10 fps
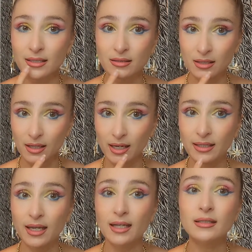It's
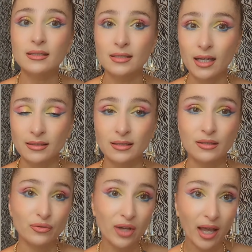again
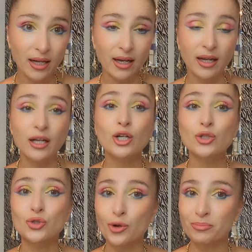sensitive area,
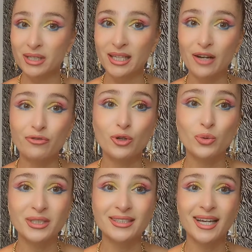so be careful
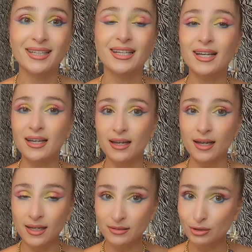with that,
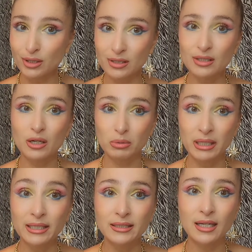and it
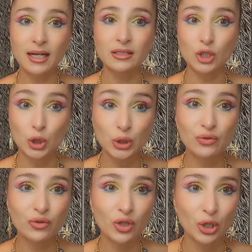really does
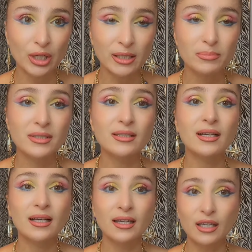good for your lips,
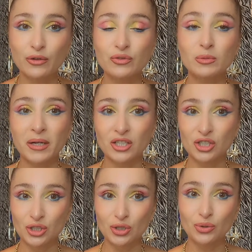if
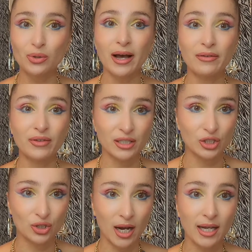especially you have a
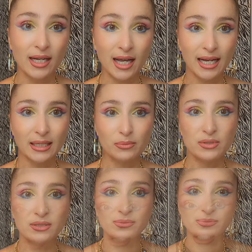dry lip.
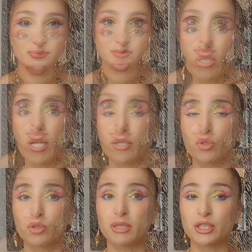So this is what I
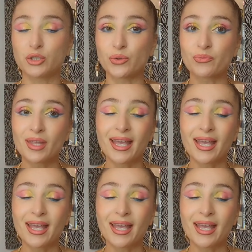normally do.